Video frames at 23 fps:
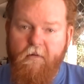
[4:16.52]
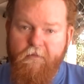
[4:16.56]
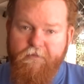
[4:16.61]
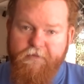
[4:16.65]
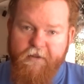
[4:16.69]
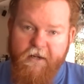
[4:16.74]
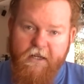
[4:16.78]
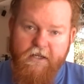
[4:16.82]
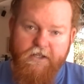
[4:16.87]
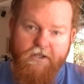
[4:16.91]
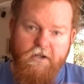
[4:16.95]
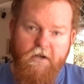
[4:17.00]

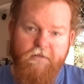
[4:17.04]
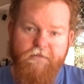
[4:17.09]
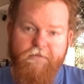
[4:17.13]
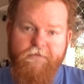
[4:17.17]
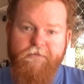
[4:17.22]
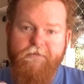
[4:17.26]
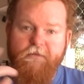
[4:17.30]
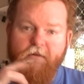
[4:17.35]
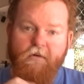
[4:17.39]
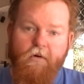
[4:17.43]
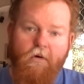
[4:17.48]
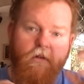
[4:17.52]
finish
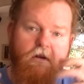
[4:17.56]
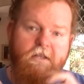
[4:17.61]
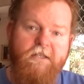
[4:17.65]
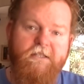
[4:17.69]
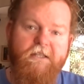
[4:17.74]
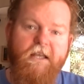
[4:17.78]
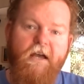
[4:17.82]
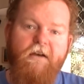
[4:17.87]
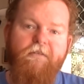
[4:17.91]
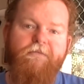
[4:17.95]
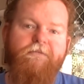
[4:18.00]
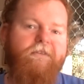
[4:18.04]
off all the
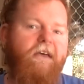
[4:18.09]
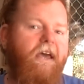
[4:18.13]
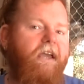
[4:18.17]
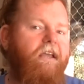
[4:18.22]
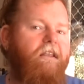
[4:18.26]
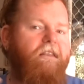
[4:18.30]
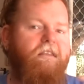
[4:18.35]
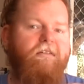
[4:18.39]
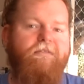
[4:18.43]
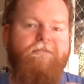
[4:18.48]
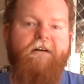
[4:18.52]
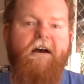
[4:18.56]
stuff,
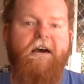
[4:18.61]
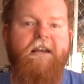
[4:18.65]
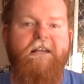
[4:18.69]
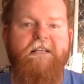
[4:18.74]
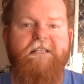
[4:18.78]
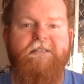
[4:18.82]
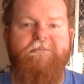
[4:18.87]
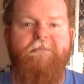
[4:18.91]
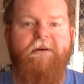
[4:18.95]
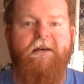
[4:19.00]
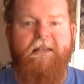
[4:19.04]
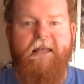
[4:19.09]
take the farty
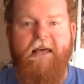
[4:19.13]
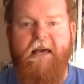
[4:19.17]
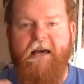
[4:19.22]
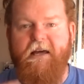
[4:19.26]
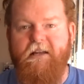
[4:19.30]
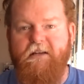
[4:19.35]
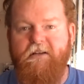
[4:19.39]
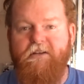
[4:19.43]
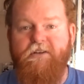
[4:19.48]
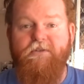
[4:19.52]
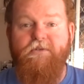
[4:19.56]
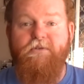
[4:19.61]
smell
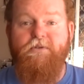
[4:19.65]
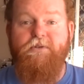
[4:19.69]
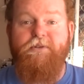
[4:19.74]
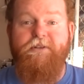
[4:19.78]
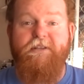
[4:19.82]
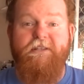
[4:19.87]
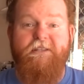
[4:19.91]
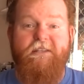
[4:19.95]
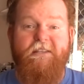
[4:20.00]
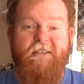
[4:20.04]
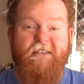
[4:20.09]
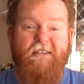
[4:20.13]
out and do all
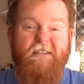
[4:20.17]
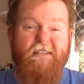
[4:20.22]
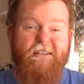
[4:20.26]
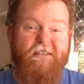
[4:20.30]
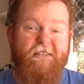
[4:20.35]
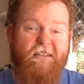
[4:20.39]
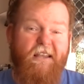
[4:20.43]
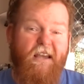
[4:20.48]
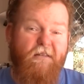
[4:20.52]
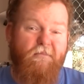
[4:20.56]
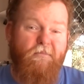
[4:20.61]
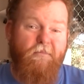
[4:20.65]
this, and this is
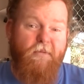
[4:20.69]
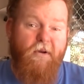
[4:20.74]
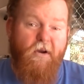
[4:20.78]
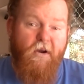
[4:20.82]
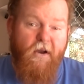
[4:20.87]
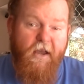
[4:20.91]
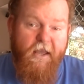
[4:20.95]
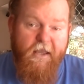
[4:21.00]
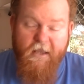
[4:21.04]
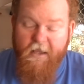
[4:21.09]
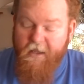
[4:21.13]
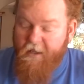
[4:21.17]
done
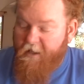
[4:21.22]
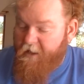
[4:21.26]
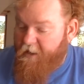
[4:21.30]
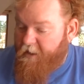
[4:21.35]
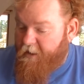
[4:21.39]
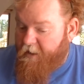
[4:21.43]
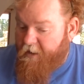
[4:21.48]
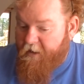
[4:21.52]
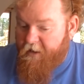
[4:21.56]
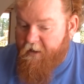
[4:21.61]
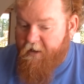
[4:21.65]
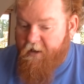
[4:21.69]
by
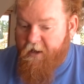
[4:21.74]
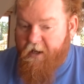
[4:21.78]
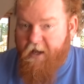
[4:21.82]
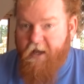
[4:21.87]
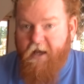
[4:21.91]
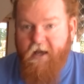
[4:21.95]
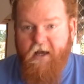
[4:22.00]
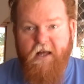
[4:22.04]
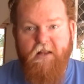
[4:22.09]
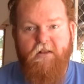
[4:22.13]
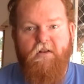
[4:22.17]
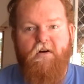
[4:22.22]

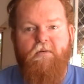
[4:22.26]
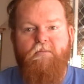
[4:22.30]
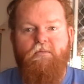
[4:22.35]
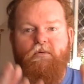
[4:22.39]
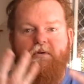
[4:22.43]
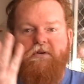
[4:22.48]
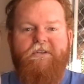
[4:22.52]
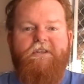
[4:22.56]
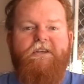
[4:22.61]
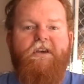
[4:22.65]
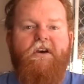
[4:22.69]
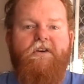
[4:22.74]
a lot more
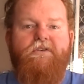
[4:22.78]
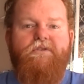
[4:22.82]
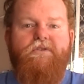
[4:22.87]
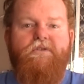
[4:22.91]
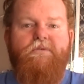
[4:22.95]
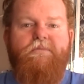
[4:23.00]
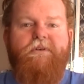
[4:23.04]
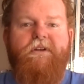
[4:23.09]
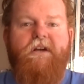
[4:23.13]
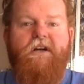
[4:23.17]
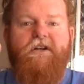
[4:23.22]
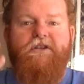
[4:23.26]

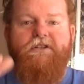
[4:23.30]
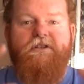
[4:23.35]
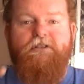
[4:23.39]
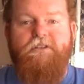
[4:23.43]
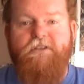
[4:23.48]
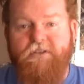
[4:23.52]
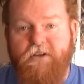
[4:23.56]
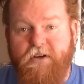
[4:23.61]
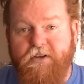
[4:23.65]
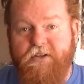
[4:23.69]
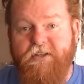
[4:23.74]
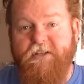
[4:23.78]
CO2 production.
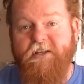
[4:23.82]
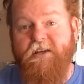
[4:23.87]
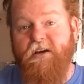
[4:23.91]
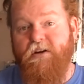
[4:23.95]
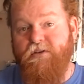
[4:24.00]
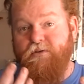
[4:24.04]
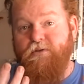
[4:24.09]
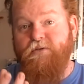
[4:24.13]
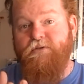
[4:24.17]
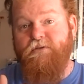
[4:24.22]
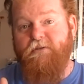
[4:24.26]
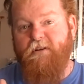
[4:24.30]
So
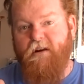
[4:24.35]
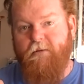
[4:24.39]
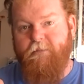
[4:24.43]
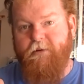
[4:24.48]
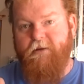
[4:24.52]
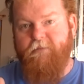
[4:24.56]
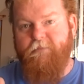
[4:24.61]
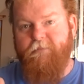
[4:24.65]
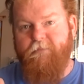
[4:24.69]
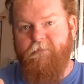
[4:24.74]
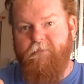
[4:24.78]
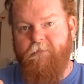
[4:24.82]
CO2
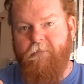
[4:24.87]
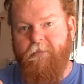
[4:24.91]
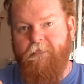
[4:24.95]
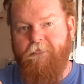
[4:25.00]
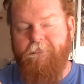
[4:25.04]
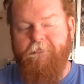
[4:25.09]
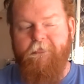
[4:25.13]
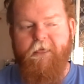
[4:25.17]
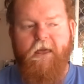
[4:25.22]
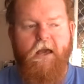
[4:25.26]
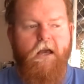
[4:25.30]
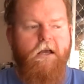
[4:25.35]
scrubbing.
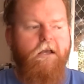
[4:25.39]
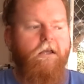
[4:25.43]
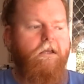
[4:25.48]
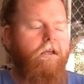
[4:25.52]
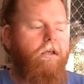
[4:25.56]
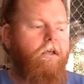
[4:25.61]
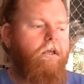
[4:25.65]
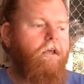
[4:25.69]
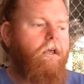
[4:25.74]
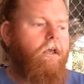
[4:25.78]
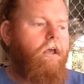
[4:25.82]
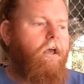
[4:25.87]
Now,
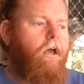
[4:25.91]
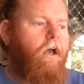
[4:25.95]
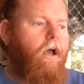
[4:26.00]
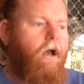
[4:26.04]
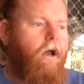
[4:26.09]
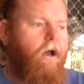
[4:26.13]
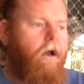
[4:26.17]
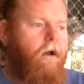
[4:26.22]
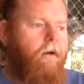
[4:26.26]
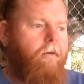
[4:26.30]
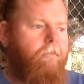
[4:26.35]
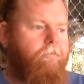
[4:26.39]

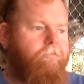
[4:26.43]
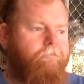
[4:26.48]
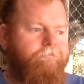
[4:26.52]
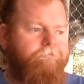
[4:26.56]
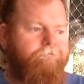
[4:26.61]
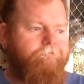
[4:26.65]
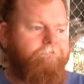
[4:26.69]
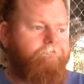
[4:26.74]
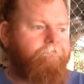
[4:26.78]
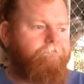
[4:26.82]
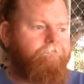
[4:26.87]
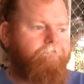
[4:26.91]

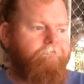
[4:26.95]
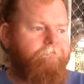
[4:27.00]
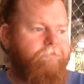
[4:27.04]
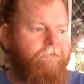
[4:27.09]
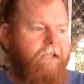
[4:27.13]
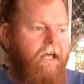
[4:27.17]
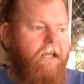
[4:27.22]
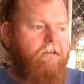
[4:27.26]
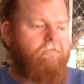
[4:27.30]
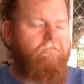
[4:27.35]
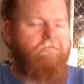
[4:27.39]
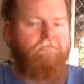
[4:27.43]

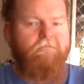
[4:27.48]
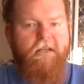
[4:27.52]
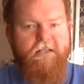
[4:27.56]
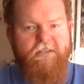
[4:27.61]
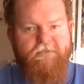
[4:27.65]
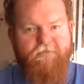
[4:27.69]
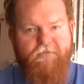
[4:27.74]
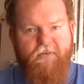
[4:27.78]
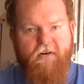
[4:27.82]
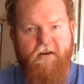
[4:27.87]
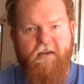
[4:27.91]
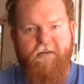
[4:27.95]
that
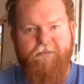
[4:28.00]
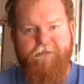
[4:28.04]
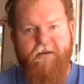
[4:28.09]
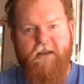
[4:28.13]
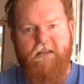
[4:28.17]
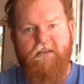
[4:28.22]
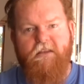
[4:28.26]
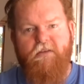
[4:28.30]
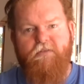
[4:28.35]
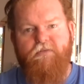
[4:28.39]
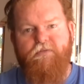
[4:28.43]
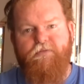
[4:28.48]
is very
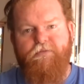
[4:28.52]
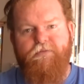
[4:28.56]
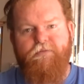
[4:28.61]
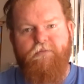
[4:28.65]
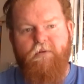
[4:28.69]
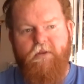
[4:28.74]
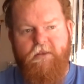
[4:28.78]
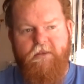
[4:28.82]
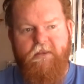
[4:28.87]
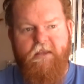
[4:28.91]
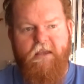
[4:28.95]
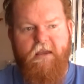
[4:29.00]
effective
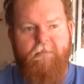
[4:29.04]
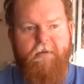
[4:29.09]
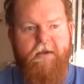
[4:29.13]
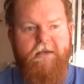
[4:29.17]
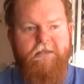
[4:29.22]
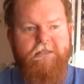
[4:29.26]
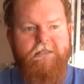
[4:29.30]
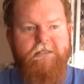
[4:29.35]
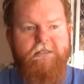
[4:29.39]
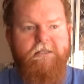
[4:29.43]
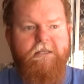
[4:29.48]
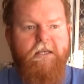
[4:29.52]
with
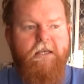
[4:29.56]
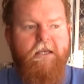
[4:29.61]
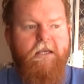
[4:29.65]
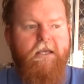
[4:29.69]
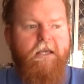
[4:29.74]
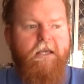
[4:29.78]
DMS.